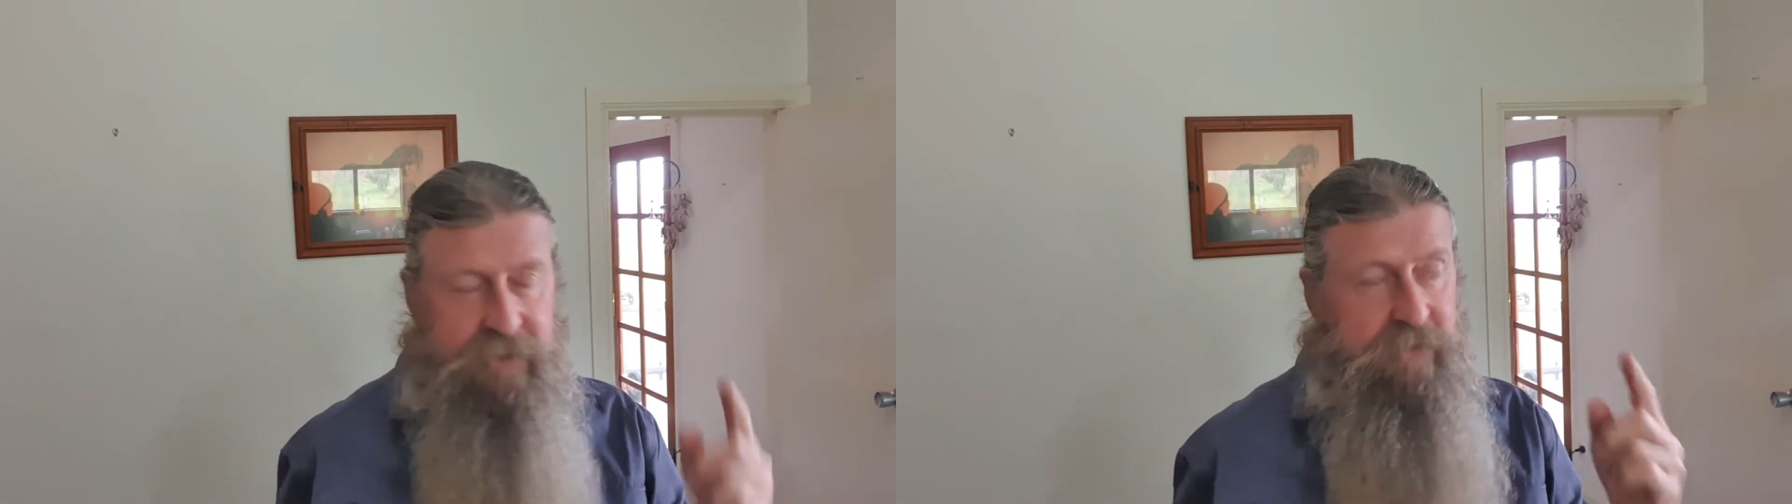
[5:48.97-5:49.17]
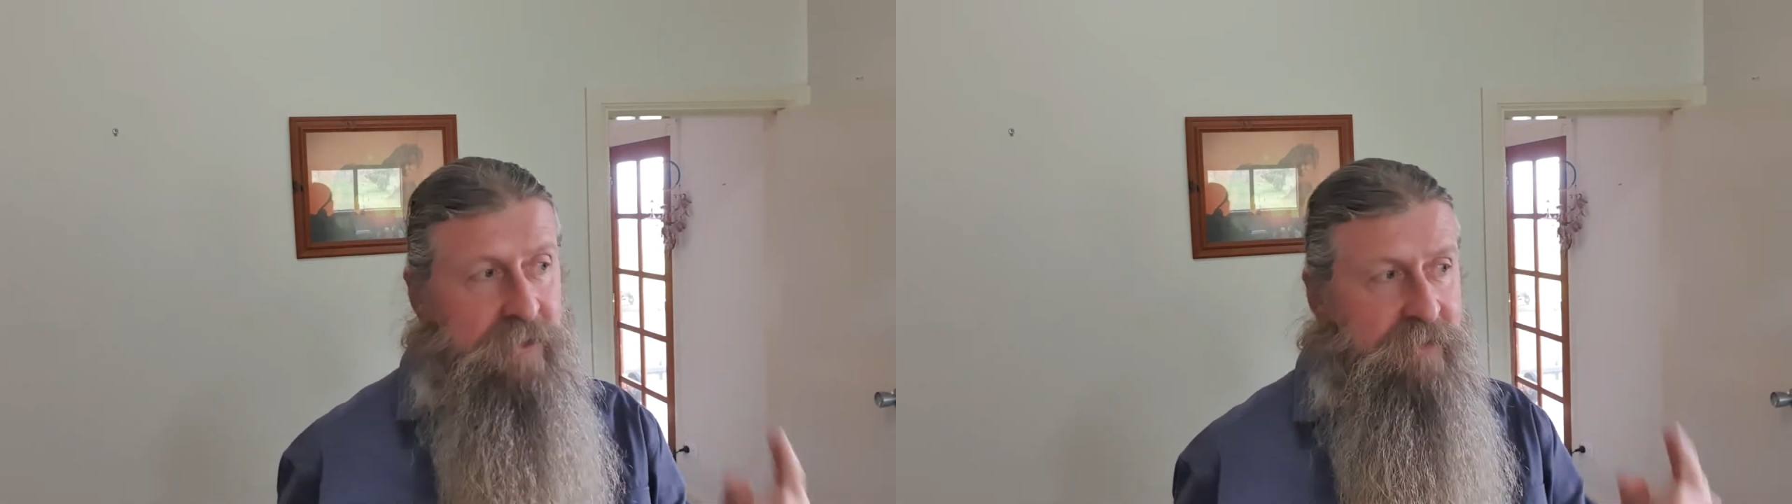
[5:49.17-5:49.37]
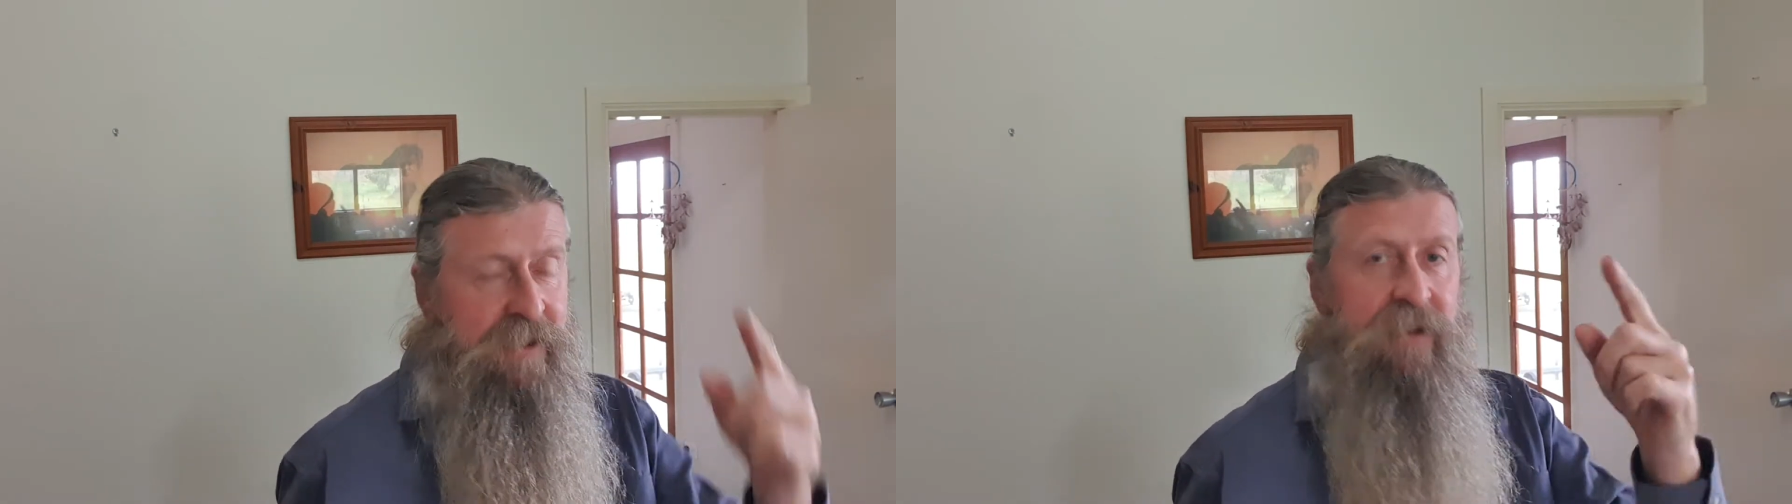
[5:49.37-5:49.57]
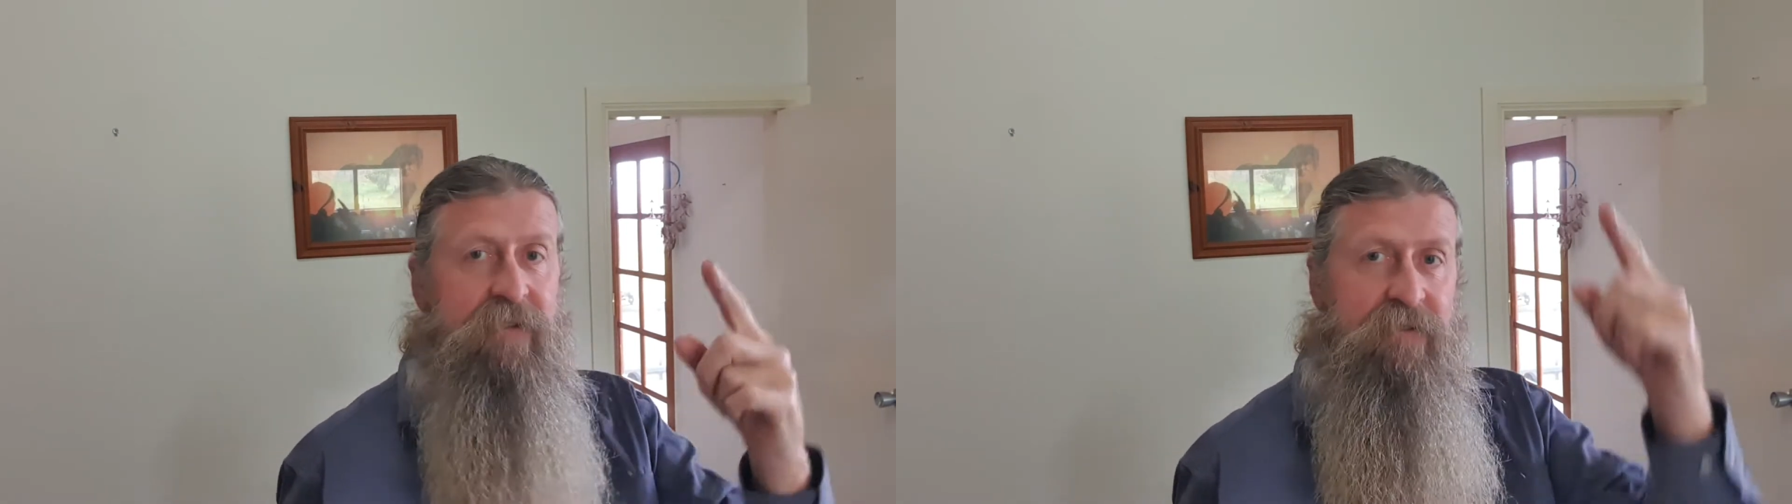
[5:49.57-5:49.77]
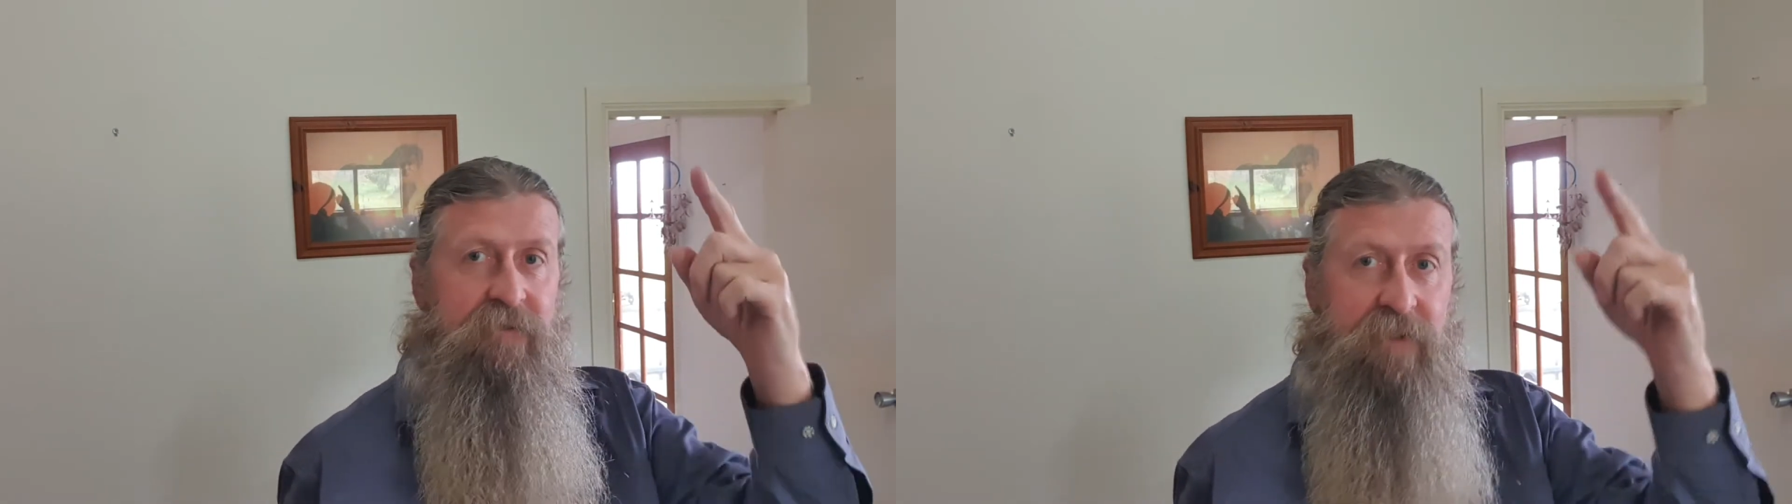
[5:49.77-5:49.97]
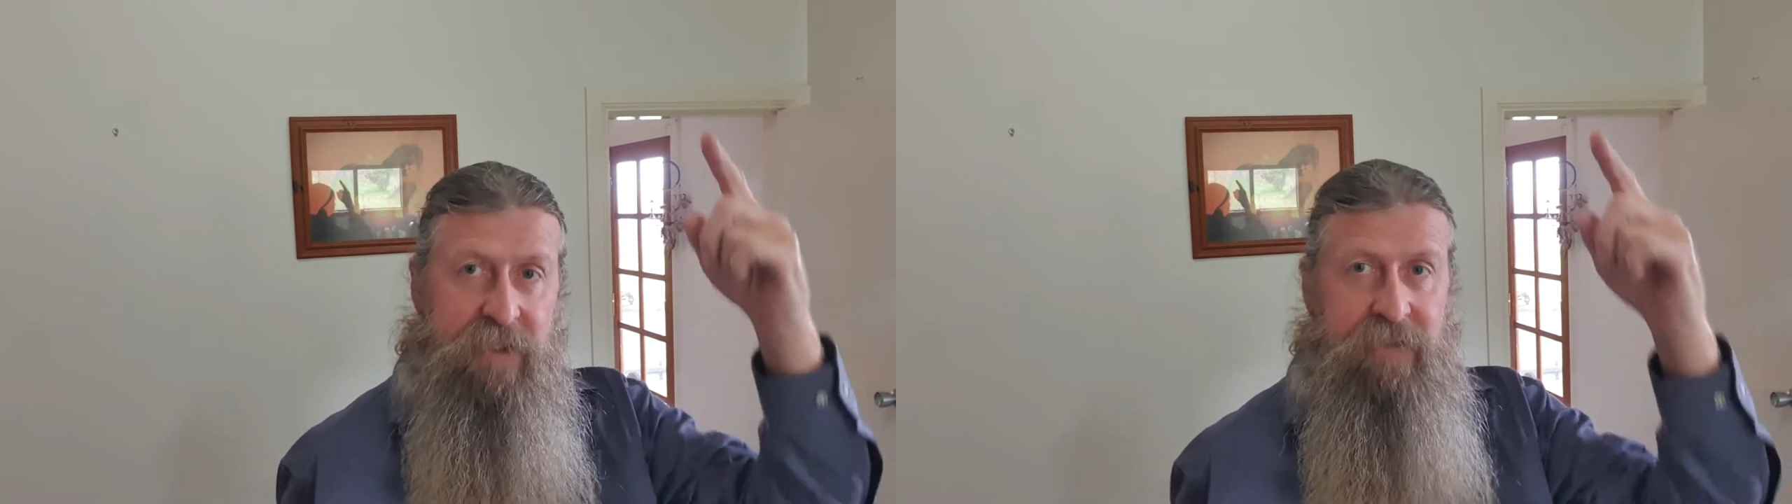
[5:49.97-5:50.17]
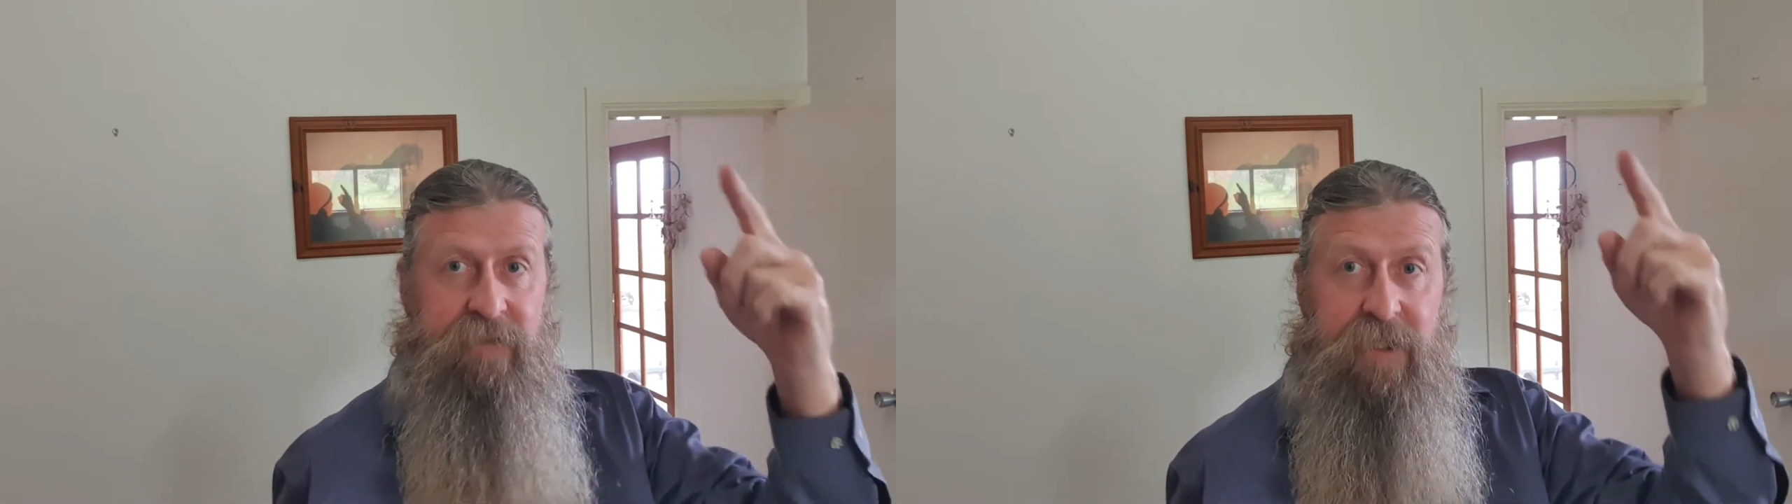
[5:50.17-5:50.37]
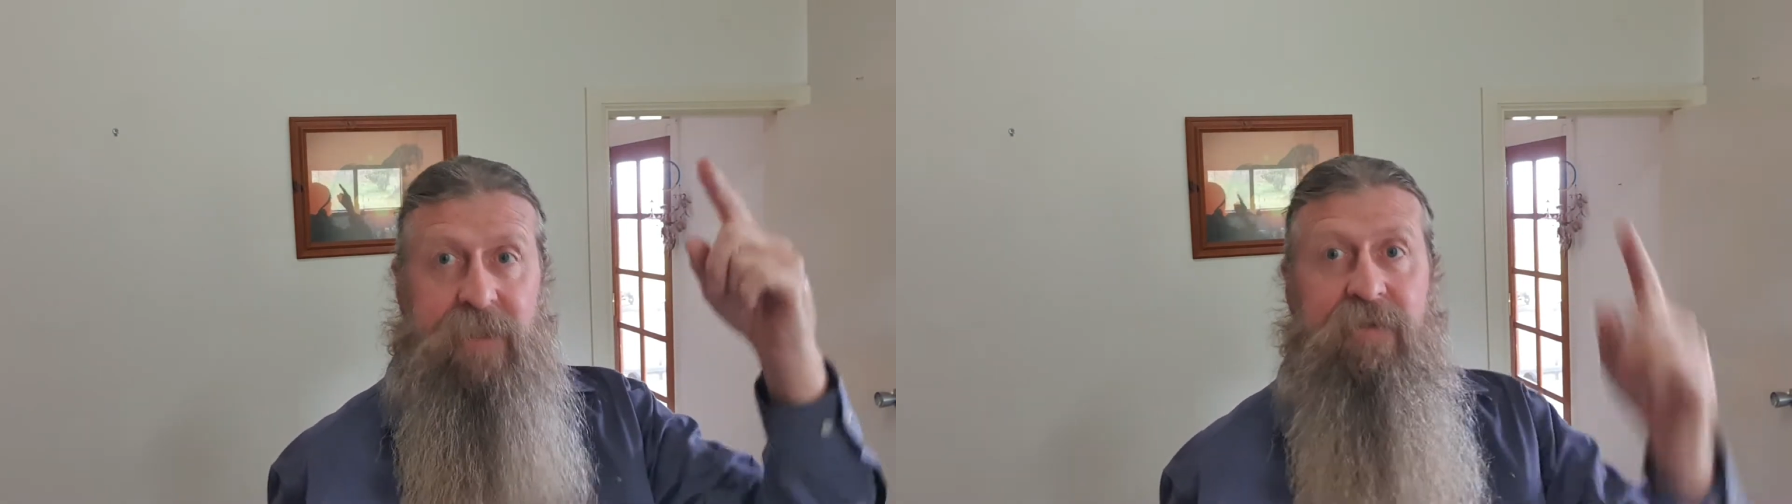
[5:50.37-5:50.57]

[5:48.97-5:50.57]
if you got really, really,